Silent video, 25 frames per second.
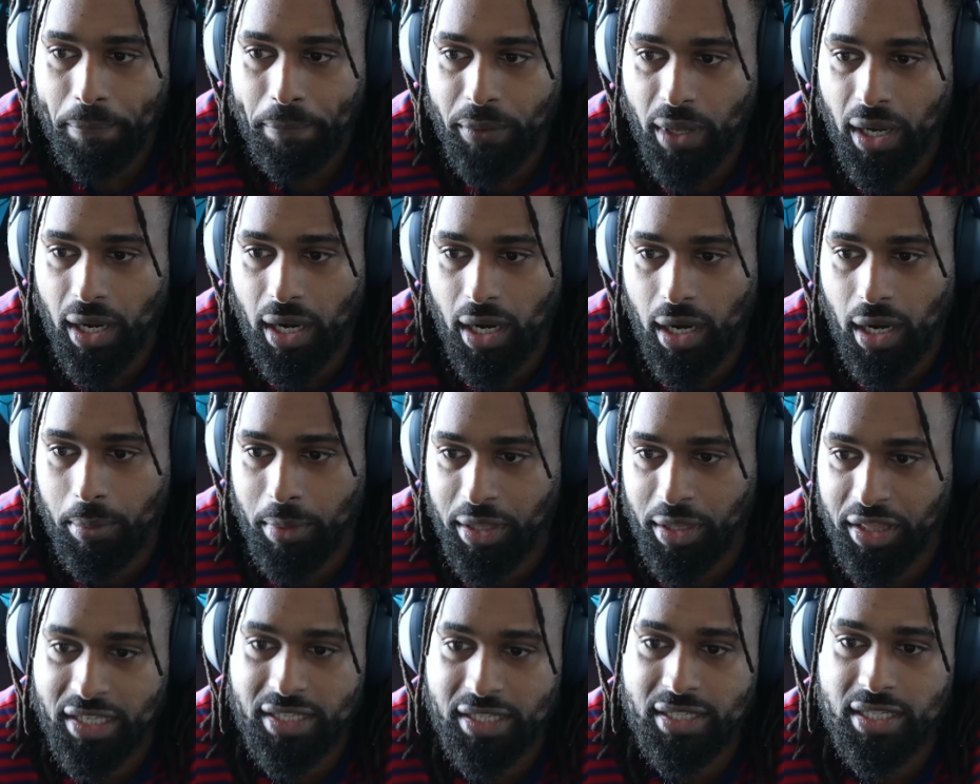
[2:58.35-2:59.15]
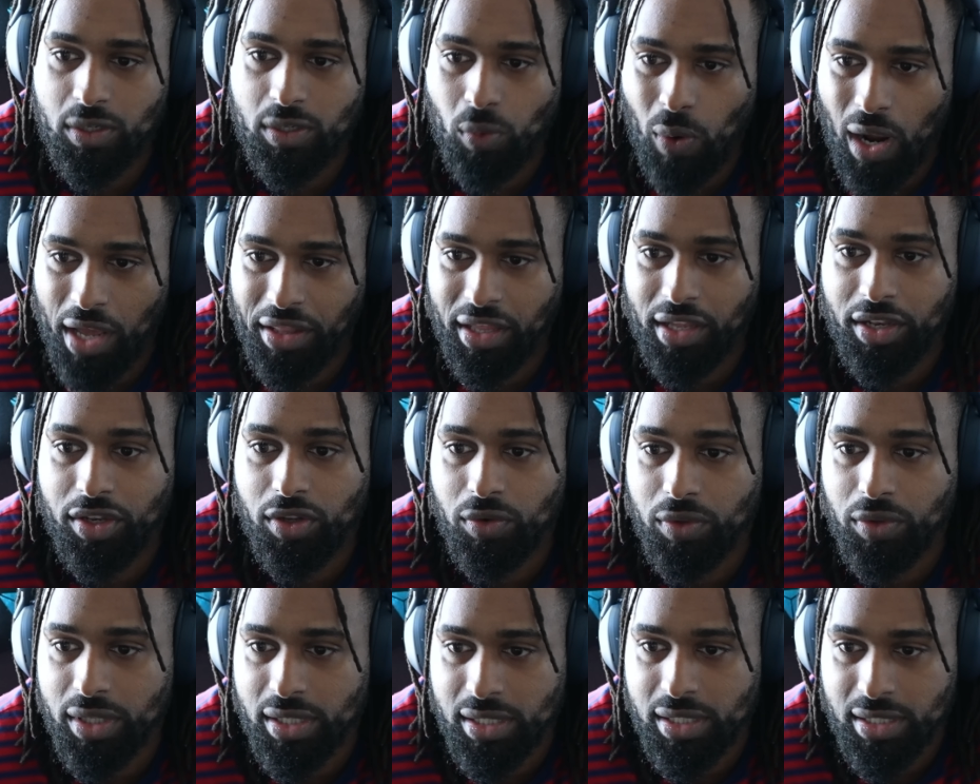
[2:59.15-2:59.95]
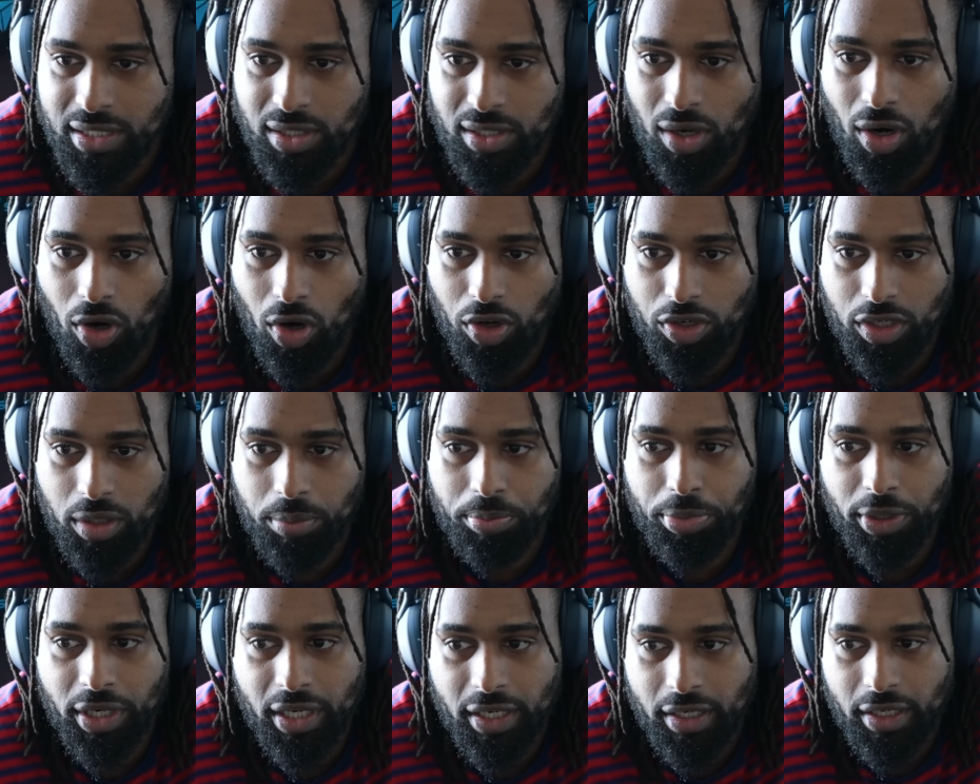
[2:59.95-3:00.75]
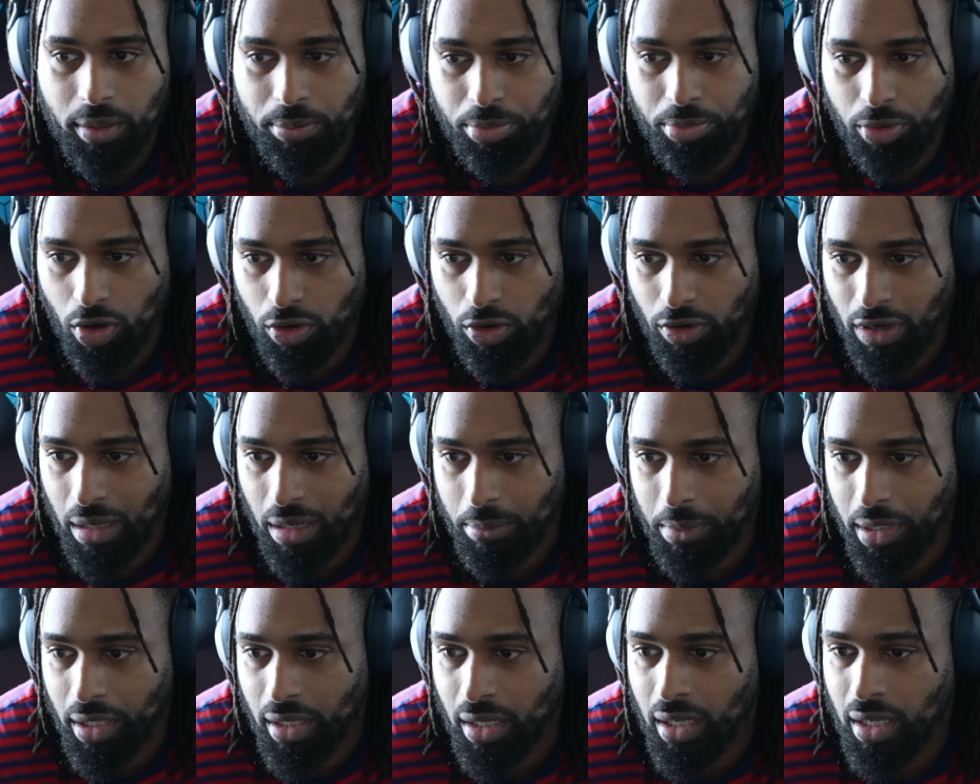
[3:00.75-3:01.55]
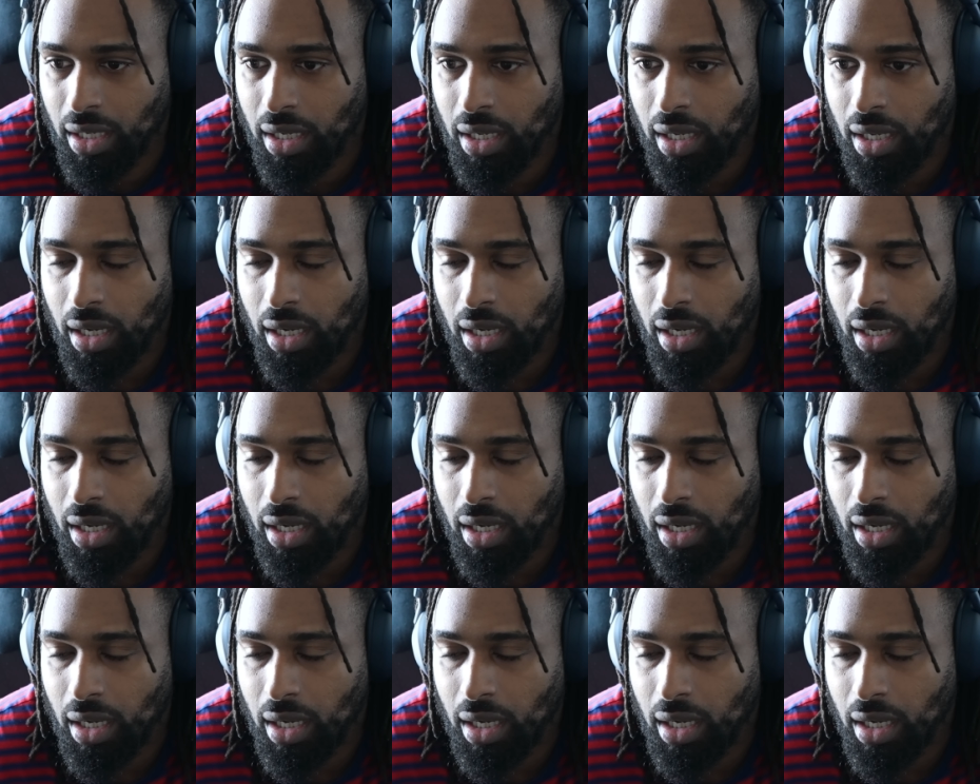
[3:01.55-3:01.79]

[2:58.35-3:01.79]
And this is why they do this. It's all predictive programming.